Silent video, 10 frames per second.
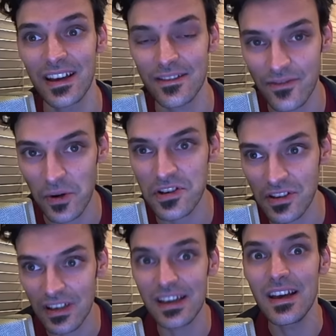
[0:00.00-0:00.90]
And
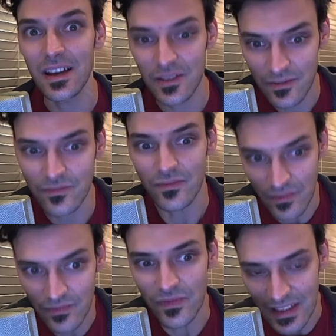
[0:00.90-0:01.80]
fortunately,
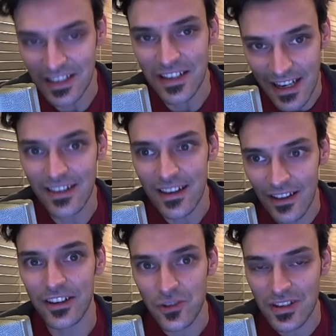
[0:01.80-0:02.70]
it's getting the
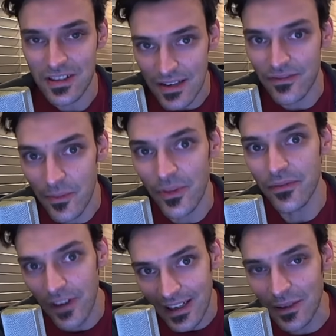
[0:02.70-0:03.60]
electricity from the
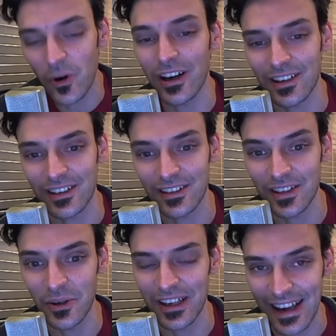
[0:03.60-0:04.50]
funky water
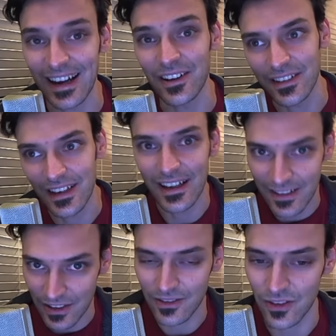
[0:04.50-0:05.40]
going out,
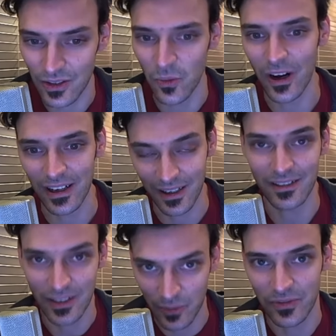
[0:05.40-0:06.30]
not the good
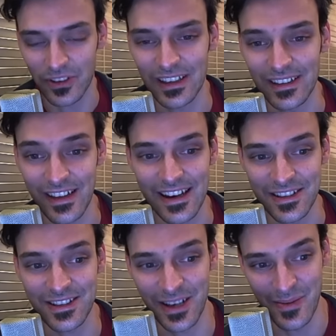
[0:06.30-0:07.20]
water, hopefully, that
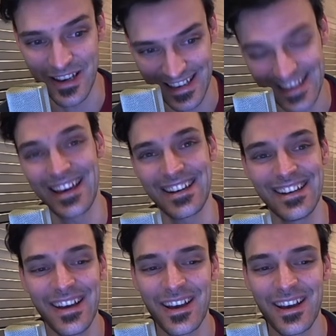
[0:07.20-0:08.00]
is coming in.